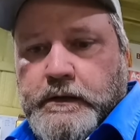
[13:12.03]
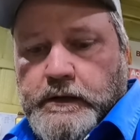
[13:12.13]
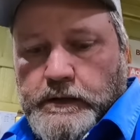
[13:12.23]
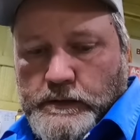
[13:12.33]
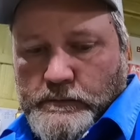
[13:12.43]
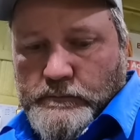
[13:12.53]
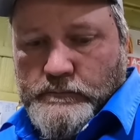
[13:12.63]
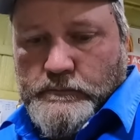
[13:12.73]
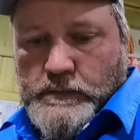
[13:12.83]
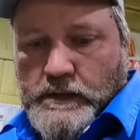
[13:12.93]

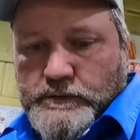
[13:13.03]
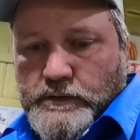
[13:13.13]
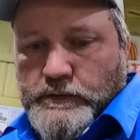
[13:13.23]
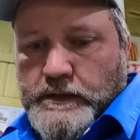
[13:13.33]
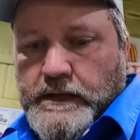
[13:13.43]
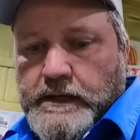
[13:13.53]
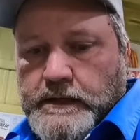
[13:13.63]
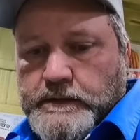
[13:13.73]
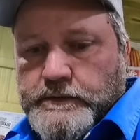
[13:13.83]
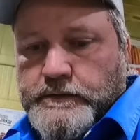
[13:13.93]
I'll show you
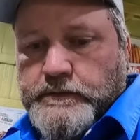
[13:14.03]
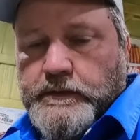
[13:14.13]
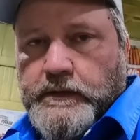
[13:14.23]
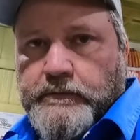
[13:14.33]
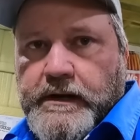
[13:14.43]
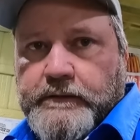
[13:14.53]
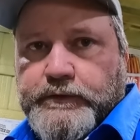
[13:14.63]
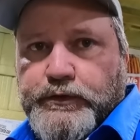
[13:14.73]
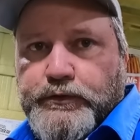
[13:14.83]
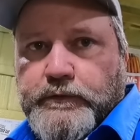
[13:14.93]
guys valve
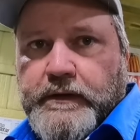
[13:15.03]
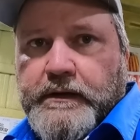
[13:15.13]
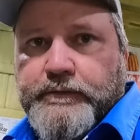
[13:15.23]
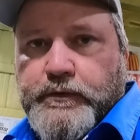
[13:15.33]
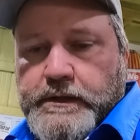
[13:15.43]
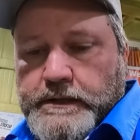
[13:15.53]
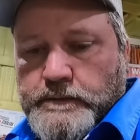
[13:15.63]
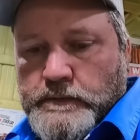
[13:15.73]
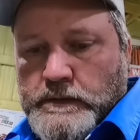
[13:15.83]
2 and valve 3